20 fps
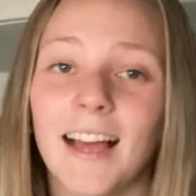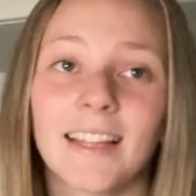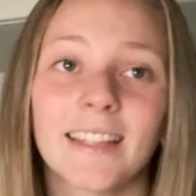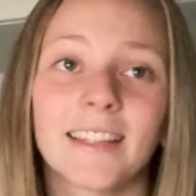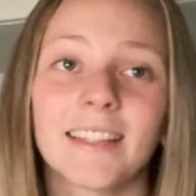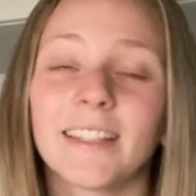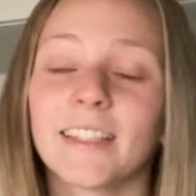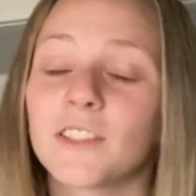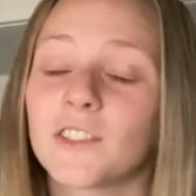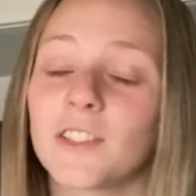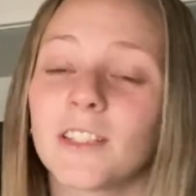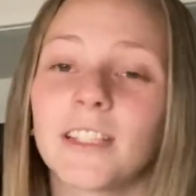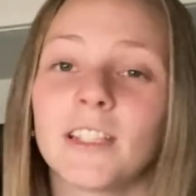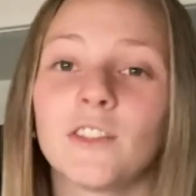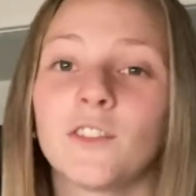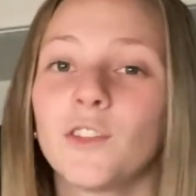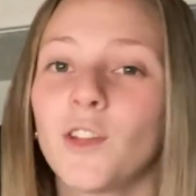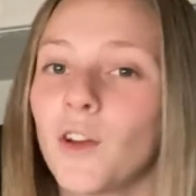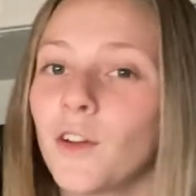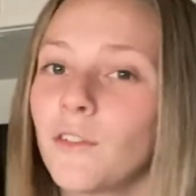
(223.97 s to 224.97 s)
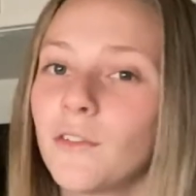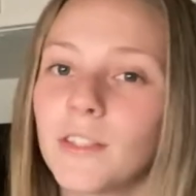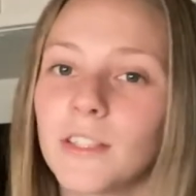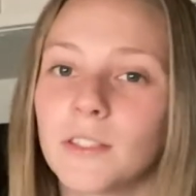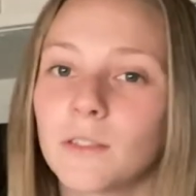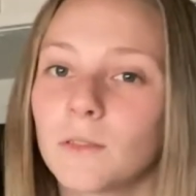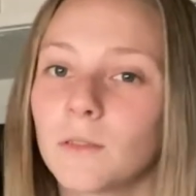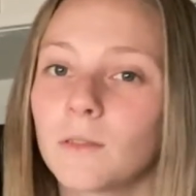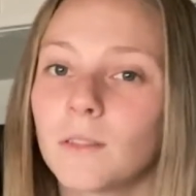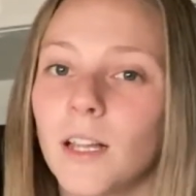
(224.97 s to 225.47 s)
literally no
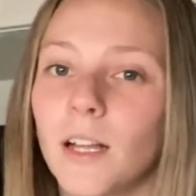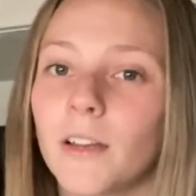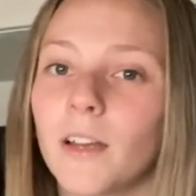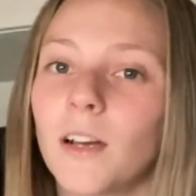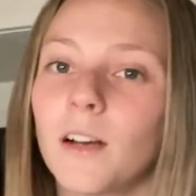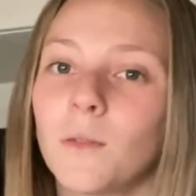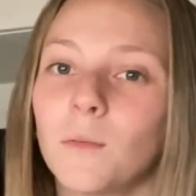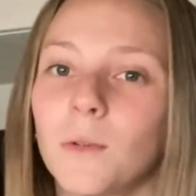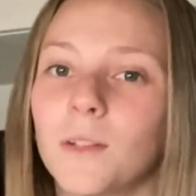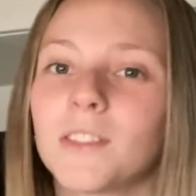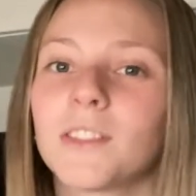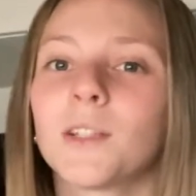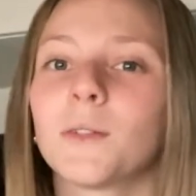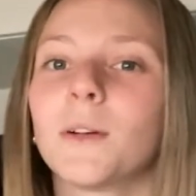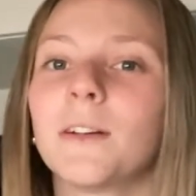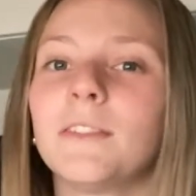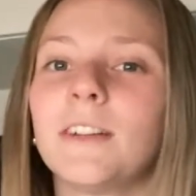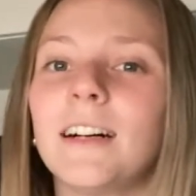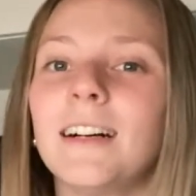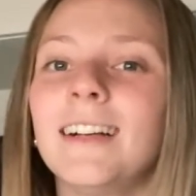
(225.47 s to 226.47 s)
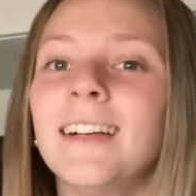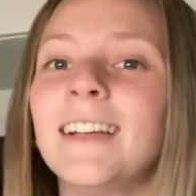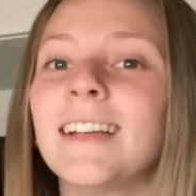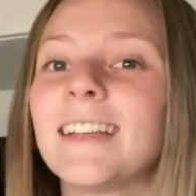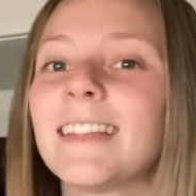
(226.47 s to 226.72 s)
physical clutter whatsoever,